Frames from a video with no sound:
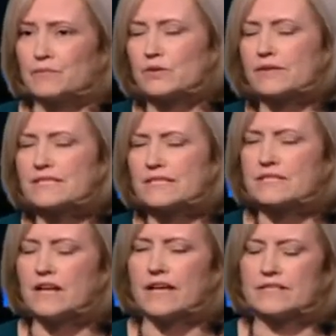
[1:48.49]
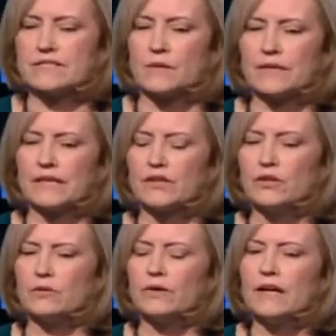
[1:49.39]
So this is not something
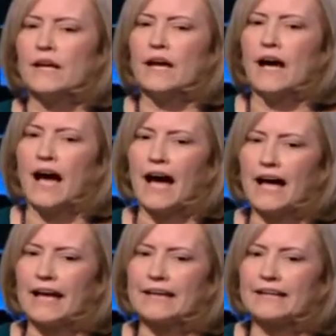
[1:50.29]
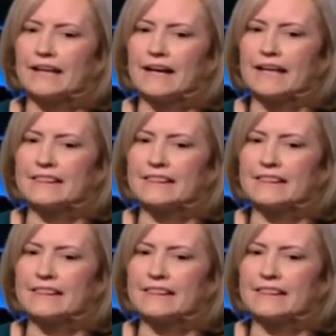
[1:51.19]
new. I